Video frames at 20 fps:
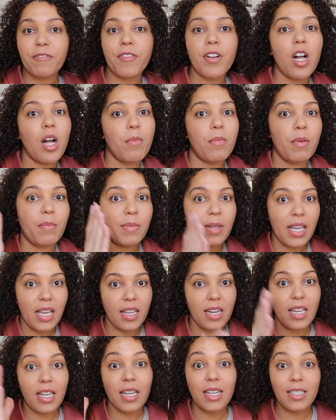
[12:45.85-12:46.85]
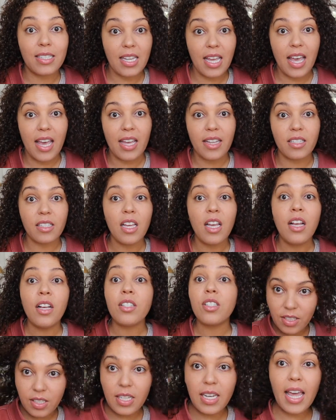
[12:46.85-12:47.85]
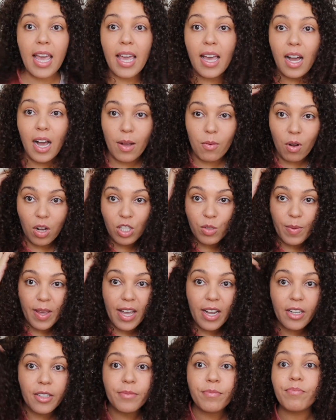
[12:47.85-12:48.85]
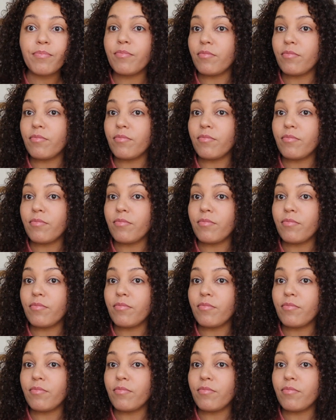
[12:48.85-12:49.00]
from beginning to end. Today I washed my hair,